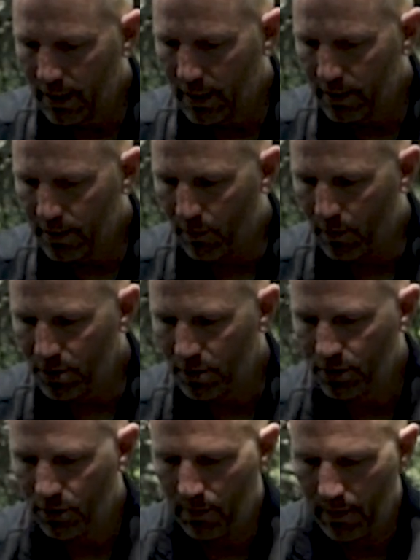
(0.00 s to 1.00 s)
is I want
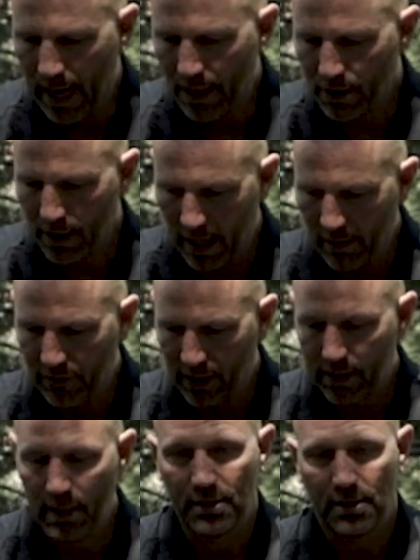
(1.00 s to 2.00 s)
you to imagine a
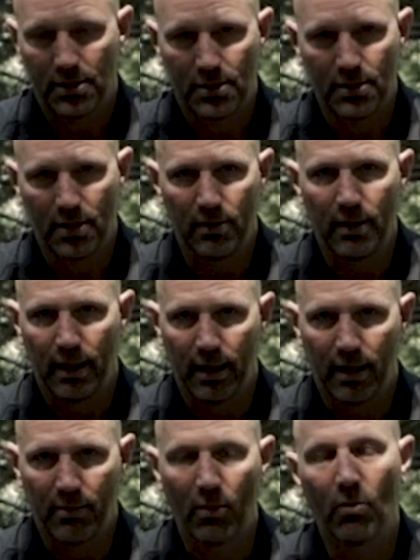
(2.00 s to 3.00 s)
fictitious student
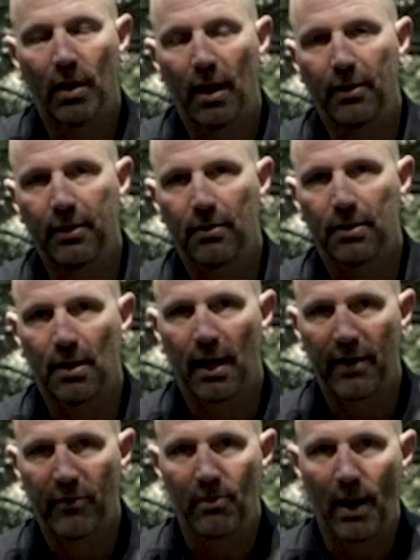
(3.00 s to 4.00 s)
here, but what I'll do is I'll
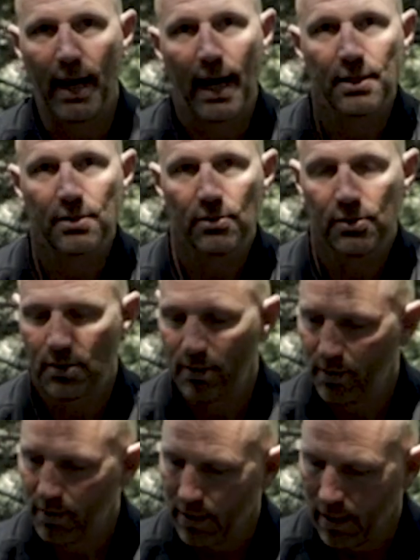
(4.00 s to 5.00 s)
have my high school
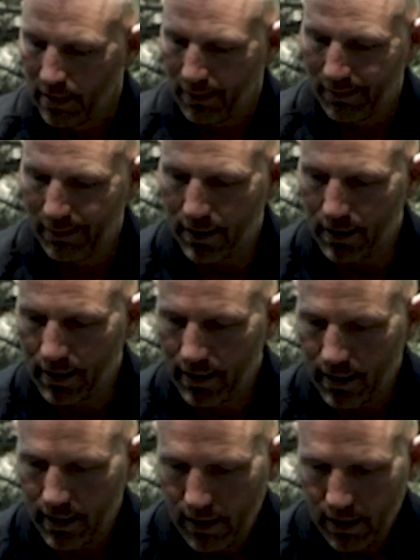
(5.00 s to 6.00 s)
students
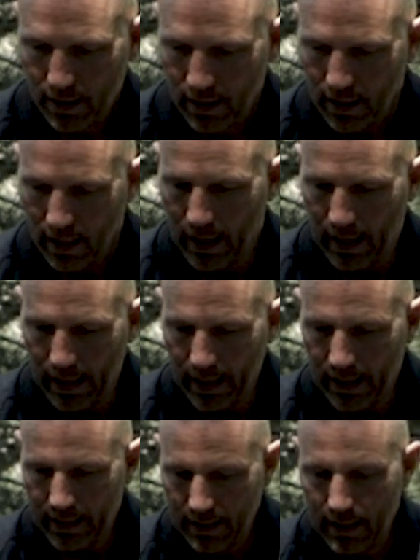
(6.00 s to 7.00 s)
literally
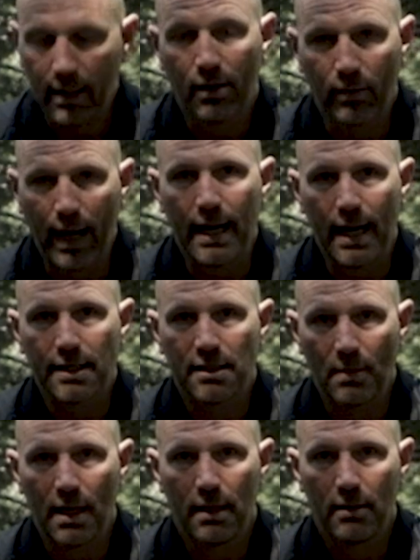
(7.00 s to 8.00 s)
kneel right next
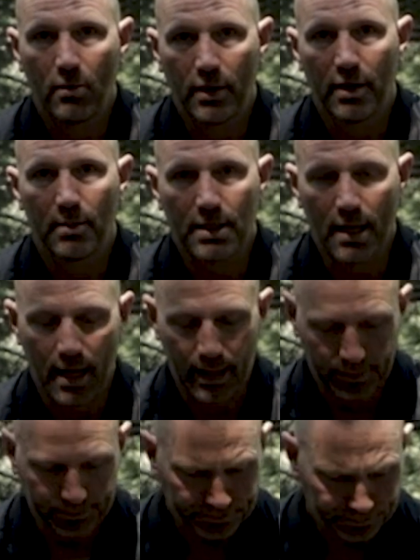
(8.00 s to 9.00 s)
to me when they're batoning.